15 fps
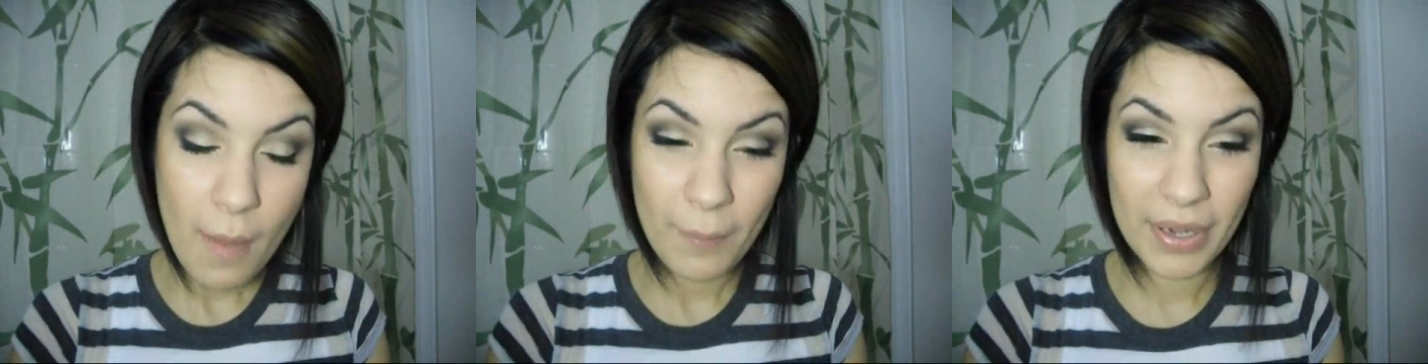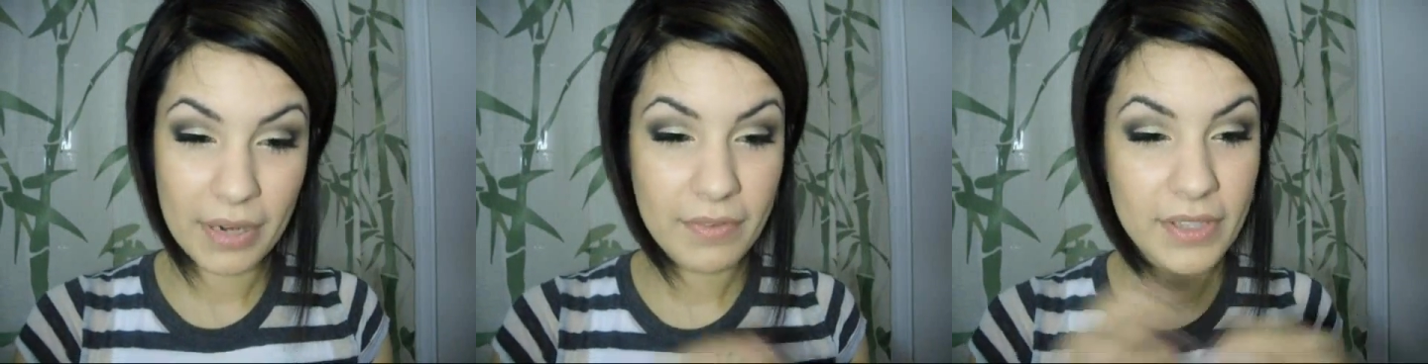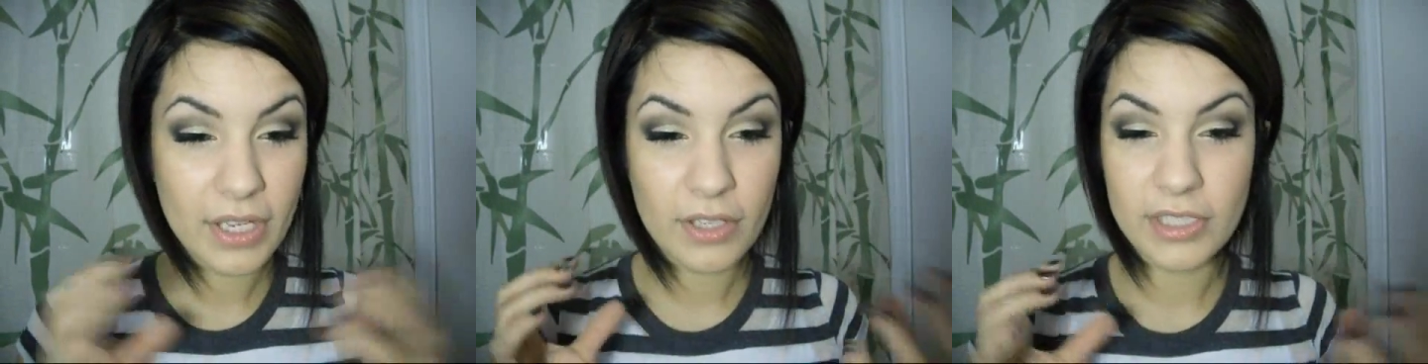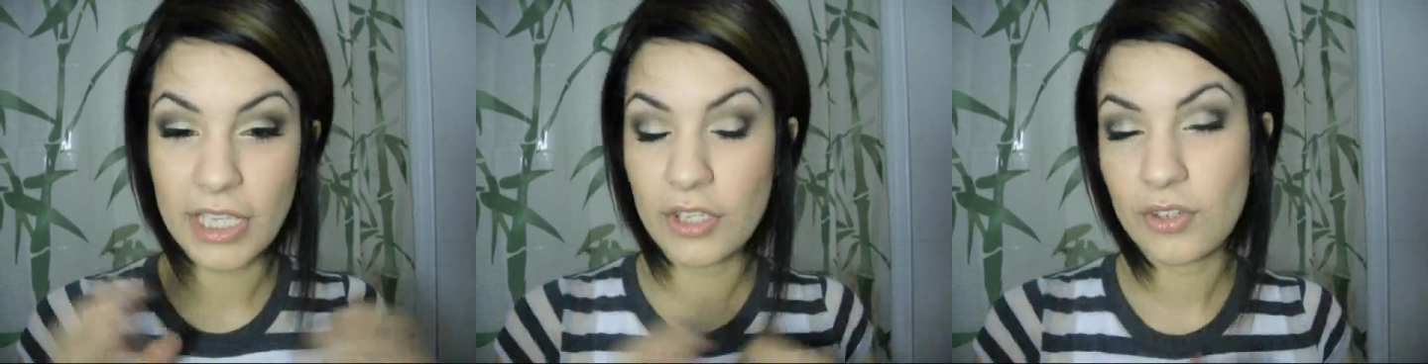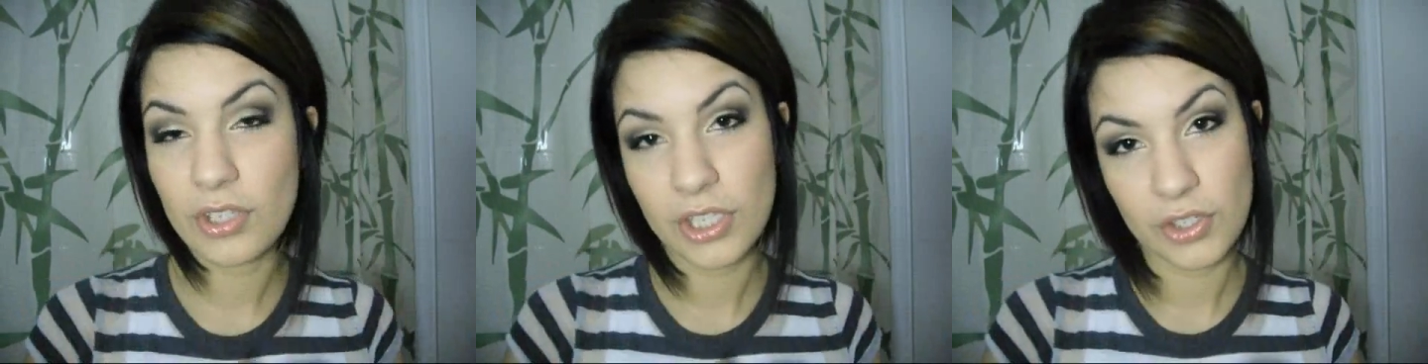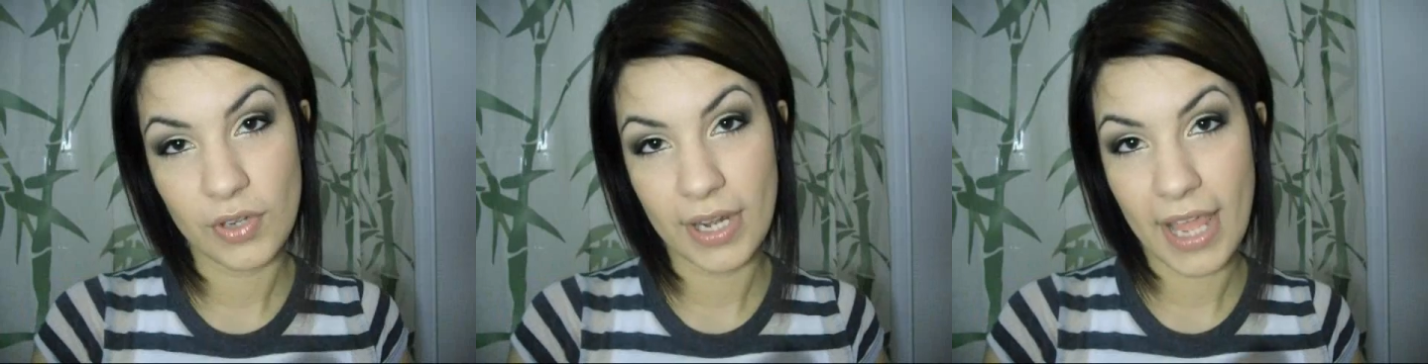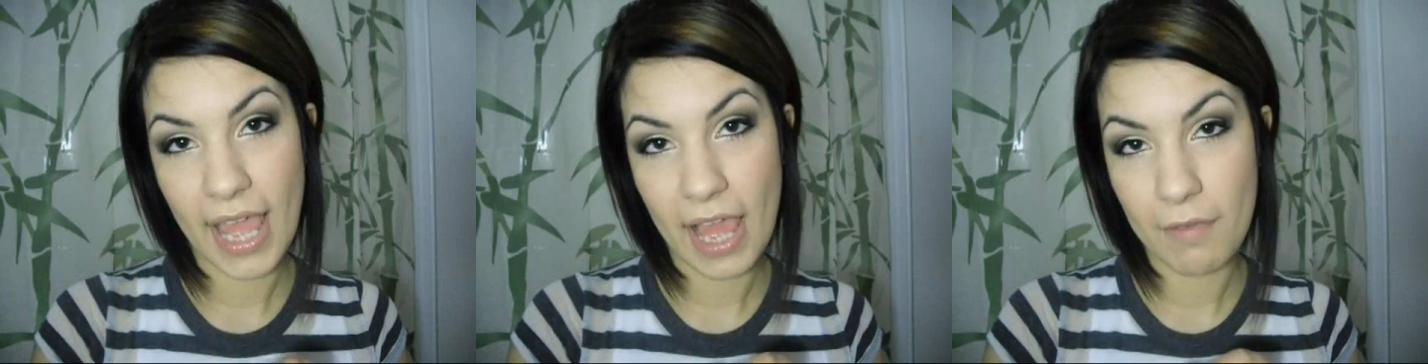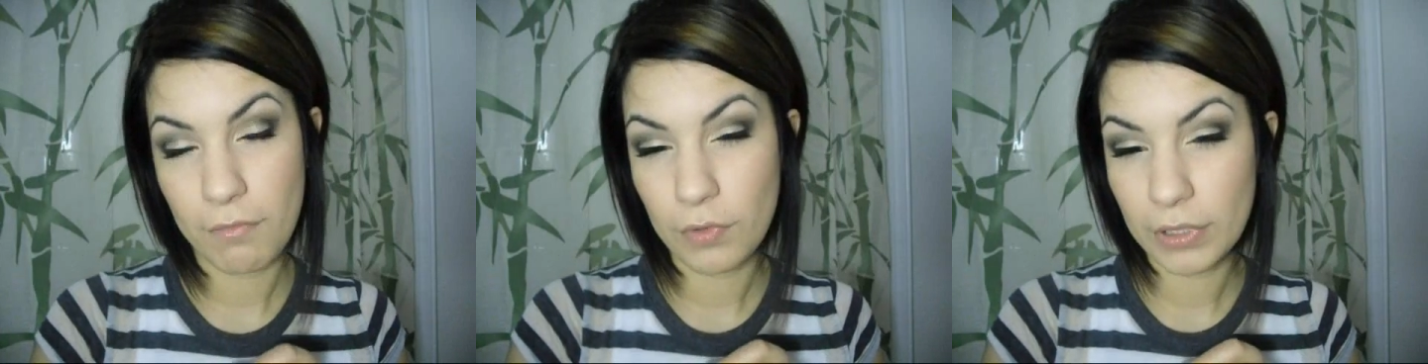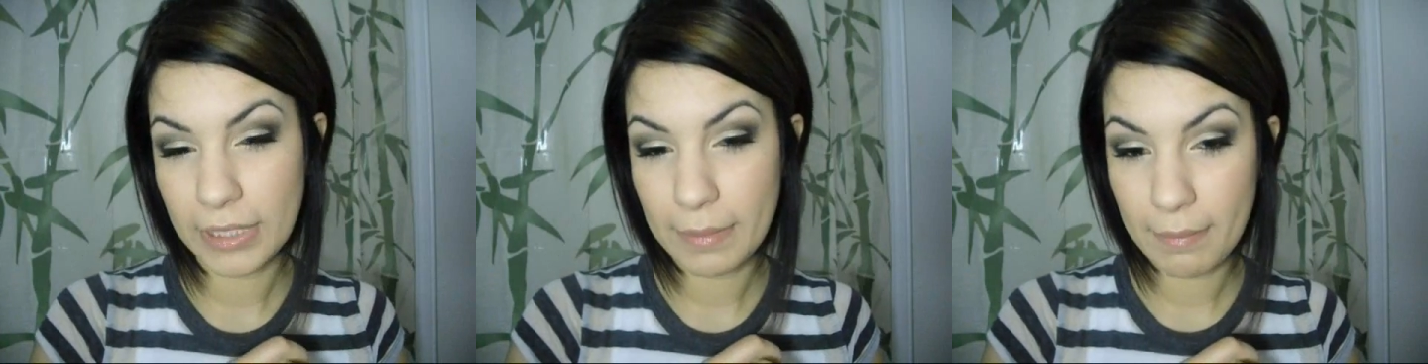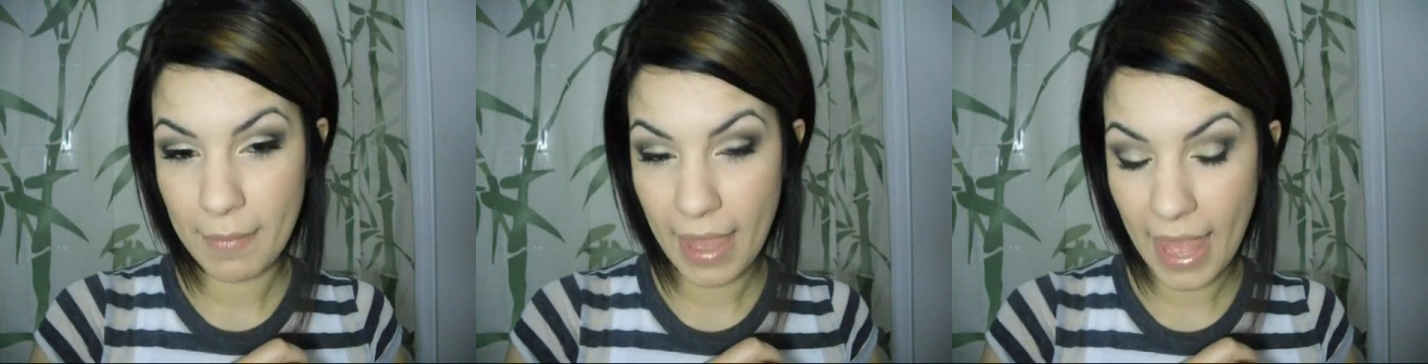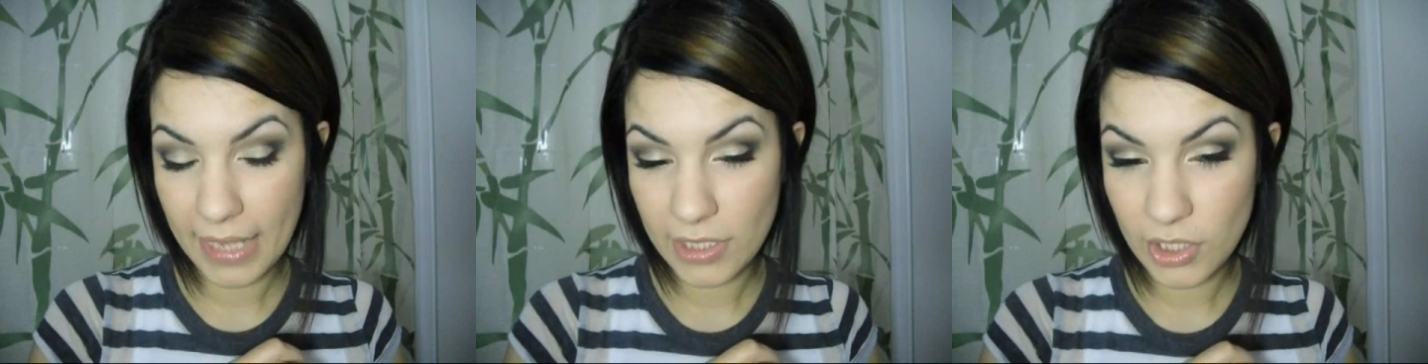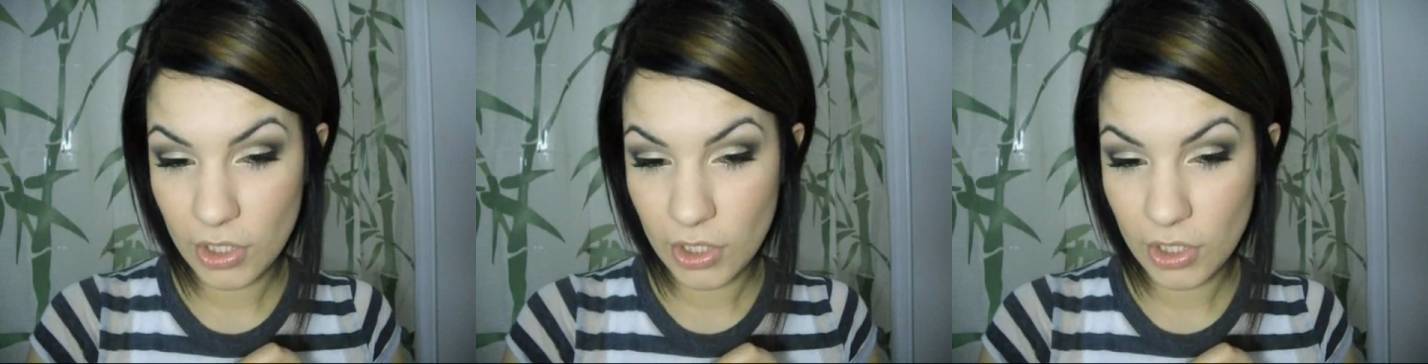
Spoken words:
but everything else I usually try to have really matte.